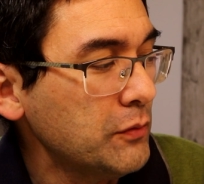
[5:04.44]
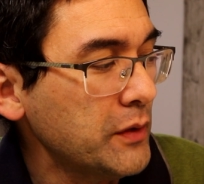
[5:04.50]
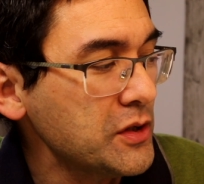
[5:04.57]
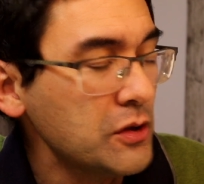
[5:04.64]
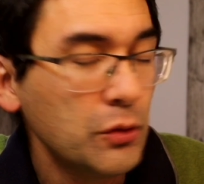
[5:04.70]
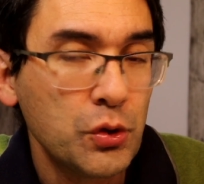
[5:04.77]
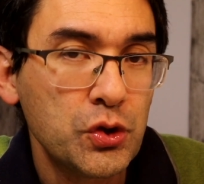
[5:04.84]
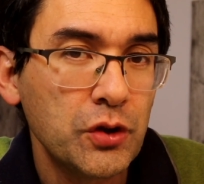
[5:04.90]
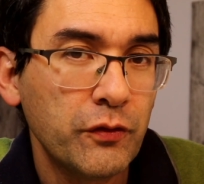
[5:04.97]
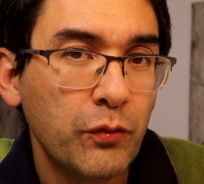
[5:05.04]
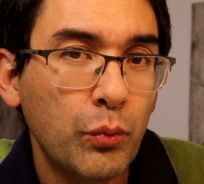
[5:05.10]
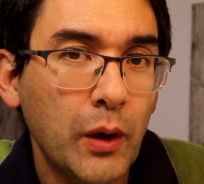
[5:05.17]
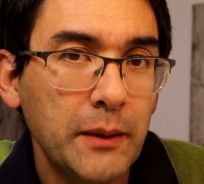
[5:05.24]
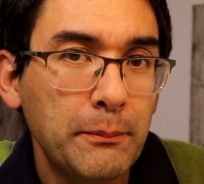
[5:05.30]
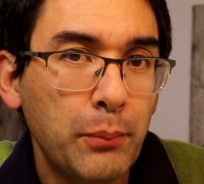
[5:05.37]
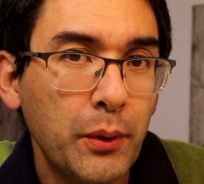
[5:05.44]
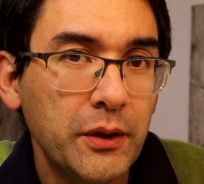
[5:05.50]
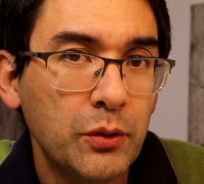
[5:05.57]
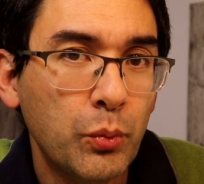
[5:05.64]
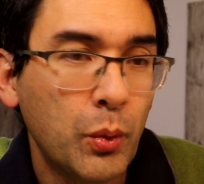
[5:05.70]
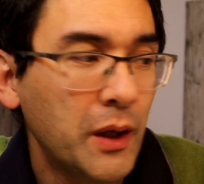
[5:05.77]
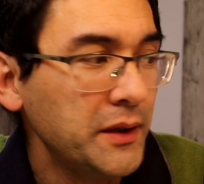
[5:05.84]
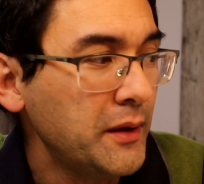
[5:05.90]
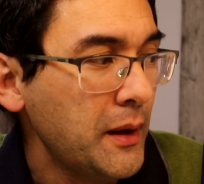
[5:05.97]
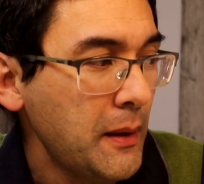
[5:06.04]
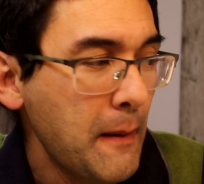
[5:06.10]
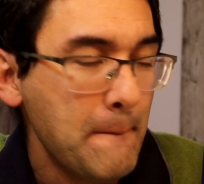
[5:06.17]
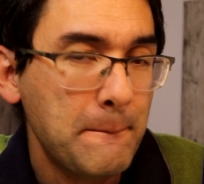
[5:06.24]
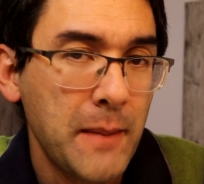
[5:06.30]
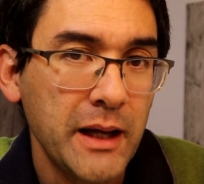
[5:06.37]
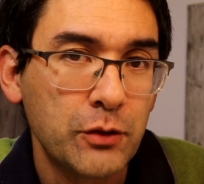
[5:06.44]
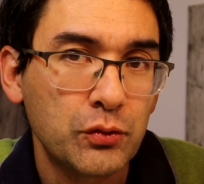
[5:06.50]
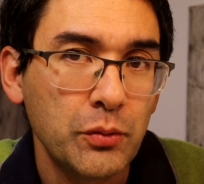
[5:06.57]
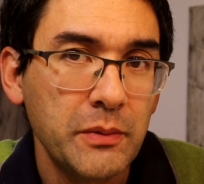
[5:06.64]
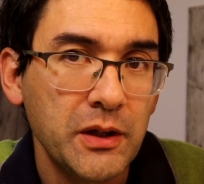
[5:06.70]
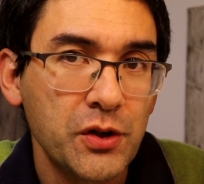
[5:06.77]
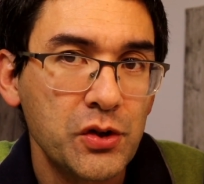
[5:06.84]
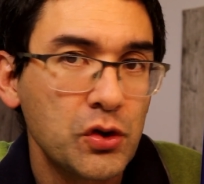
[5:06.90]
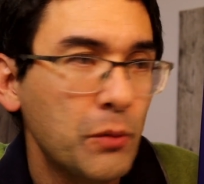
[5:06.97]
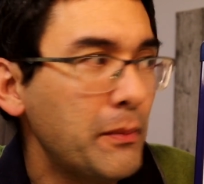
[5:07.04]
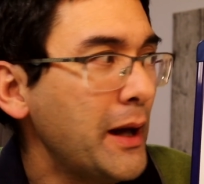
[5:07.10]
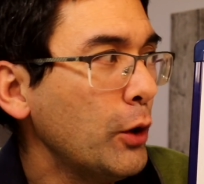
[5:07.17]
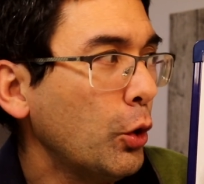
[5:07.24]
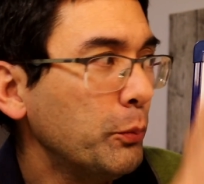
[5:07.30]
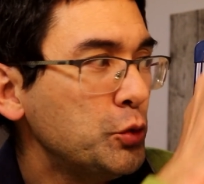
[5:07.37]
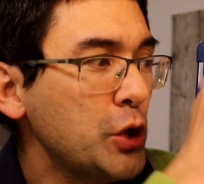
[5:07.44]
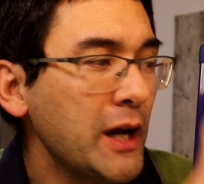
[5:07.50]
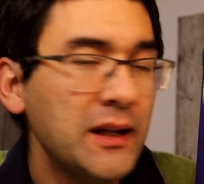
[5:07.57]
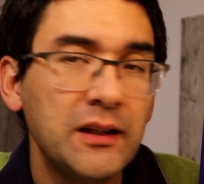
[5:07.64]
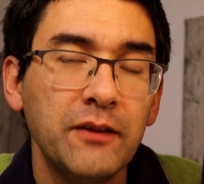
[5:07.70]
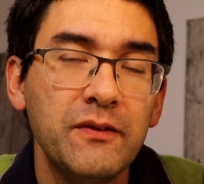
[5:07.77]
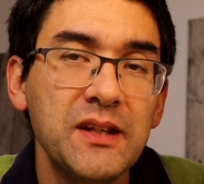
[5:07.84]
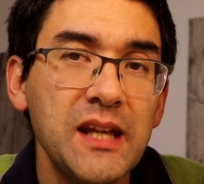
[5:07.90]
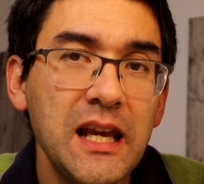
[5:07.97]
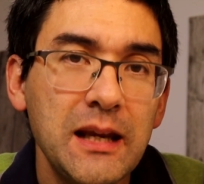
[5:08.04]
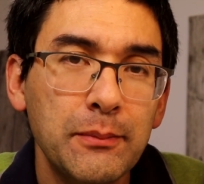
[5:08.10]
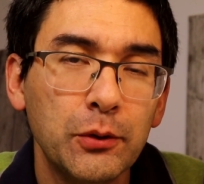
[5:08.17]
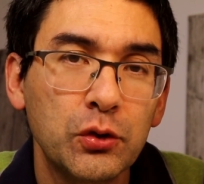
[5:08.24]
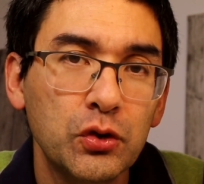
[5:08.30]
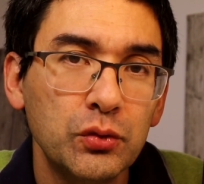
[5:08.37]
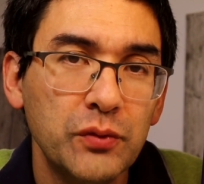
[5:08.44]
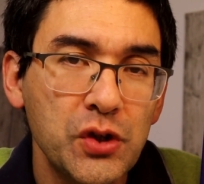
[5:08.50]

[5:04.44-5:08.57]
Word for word: resolution of 1.1 micrometers. So my objective is able to